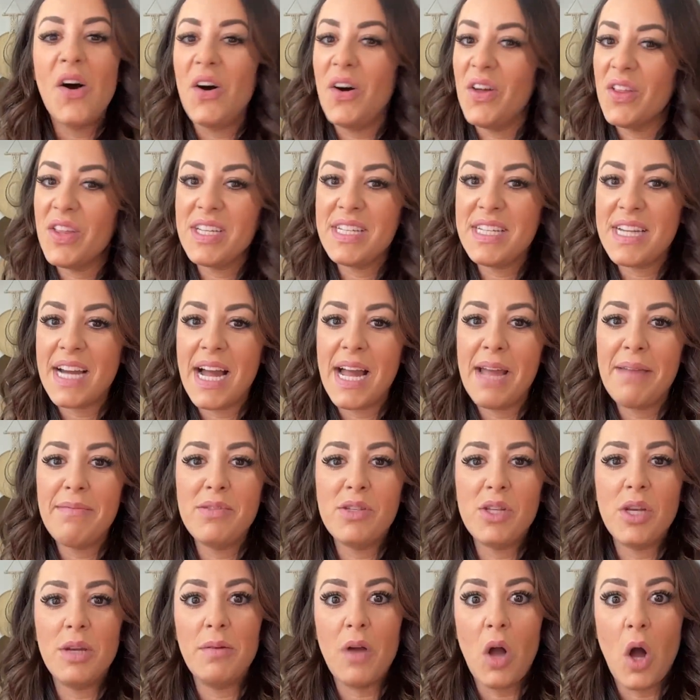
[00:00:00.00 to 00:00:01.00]
all the
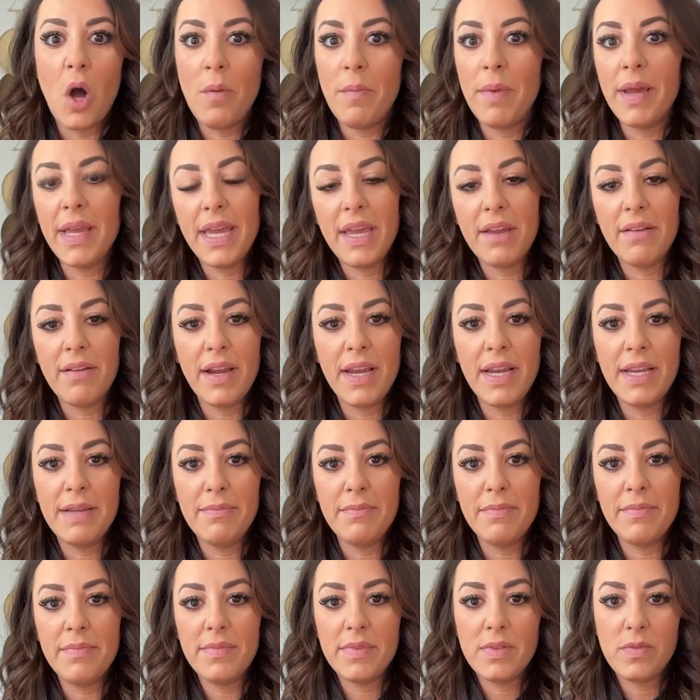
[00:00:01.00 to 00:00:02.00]
time, doing all my get
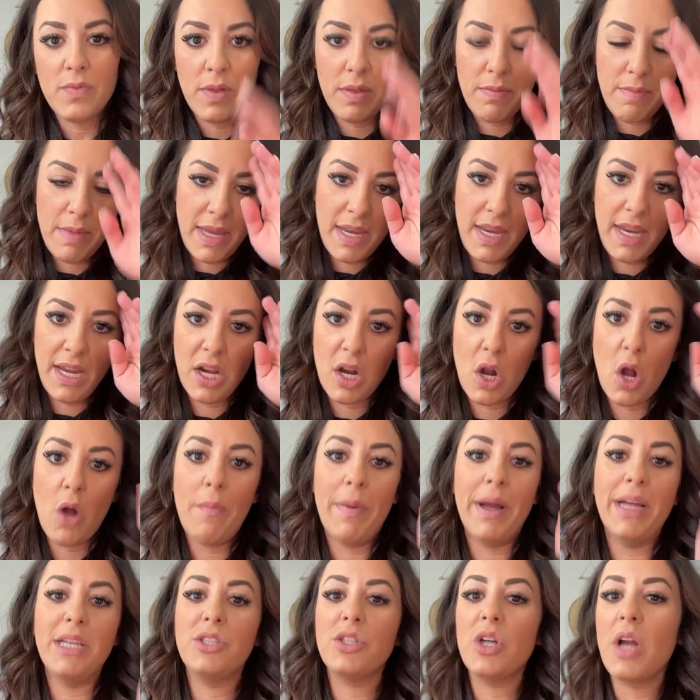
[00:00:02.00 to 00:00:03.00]
ready with me in here, all
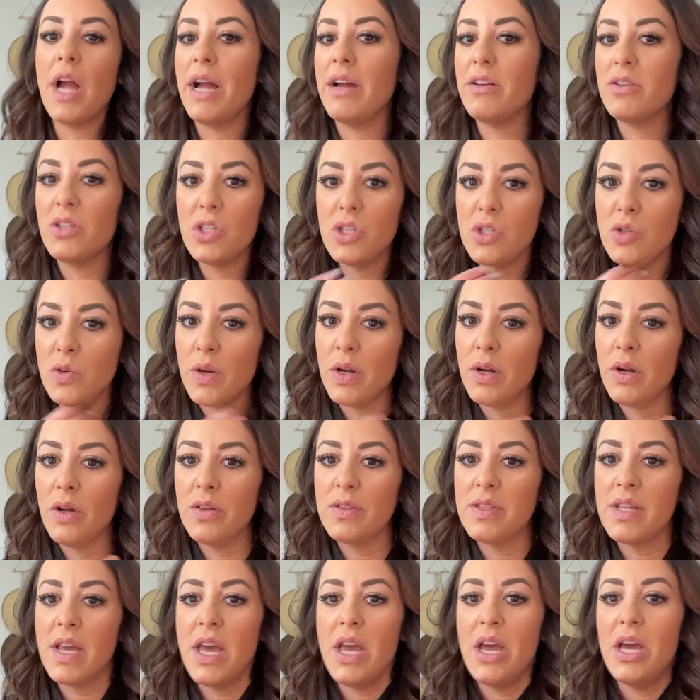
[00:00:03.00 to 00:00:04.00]
my try on
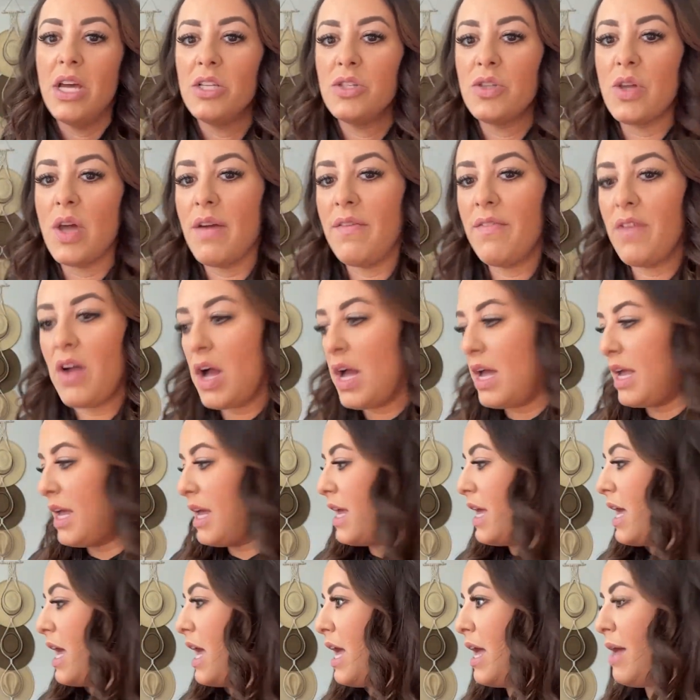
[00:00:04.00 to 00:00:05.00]
tutorials. So I've
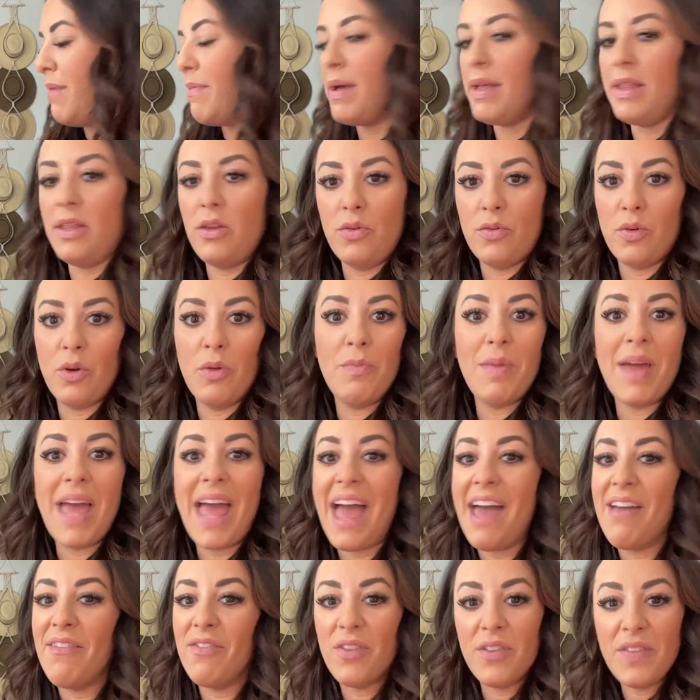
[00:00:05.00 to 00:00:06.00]
got a little room,
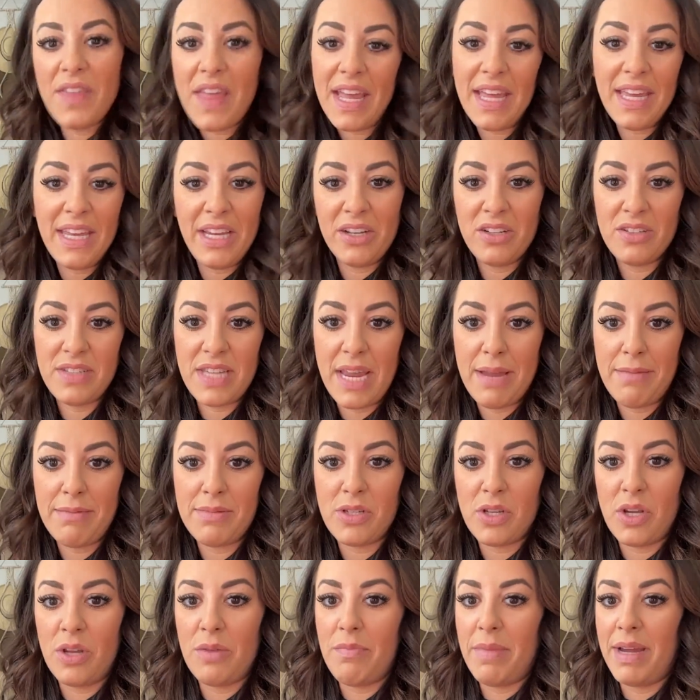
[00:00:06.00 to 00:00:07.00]
but everything in here is
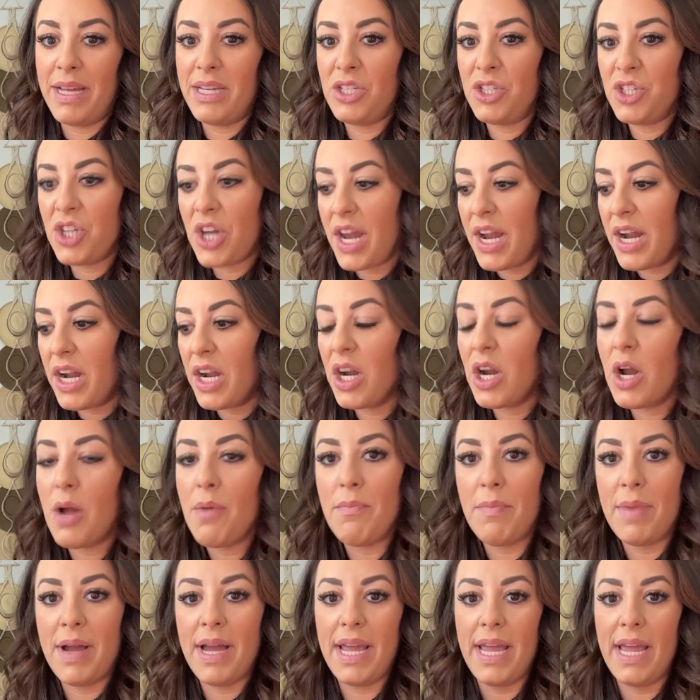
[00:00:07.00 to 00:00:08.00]
Amazon. My
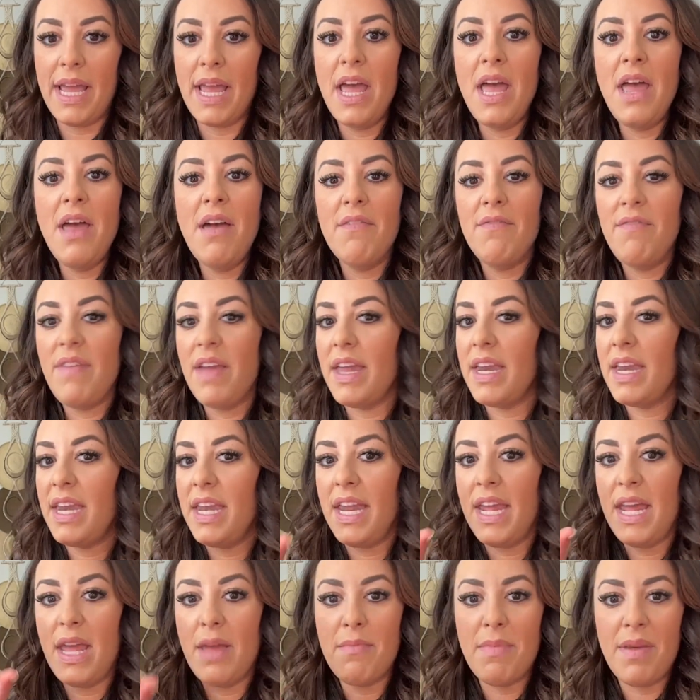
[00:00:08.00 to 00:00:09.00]
chair, my
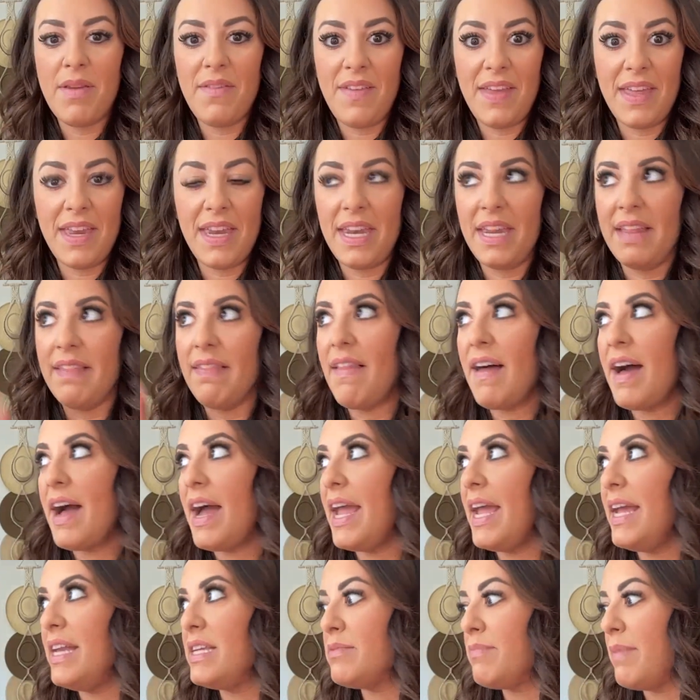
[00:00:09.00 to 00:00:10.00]
vanity
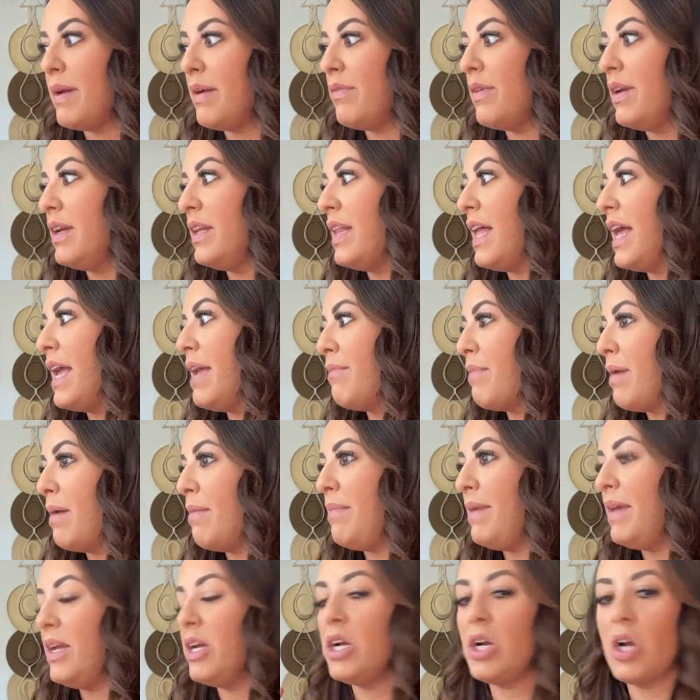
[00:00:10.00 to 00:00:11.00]
light, my ring light, my
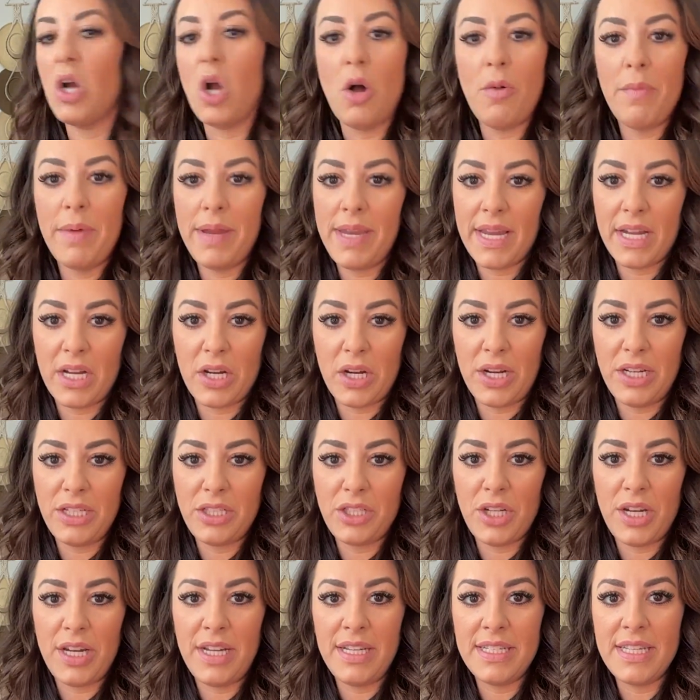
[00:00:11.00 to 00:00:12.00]
mirror, all my
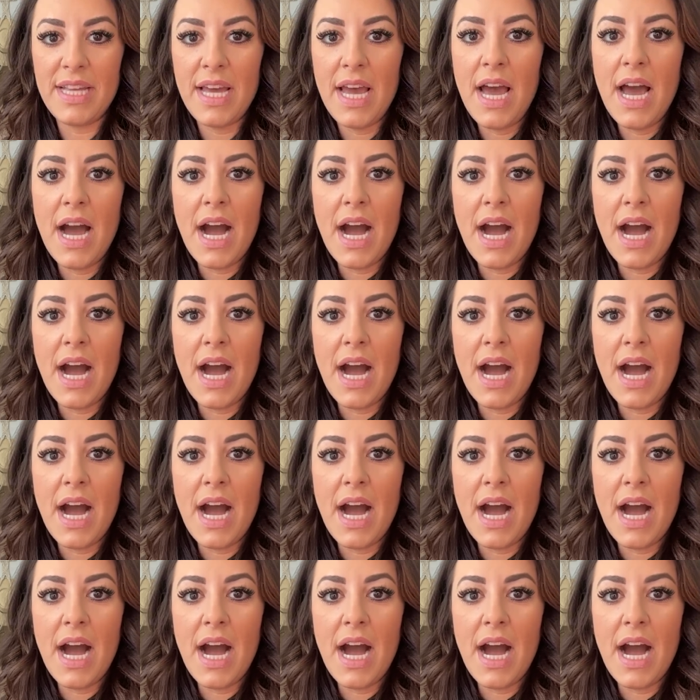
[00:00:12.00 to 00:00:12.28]
decorations.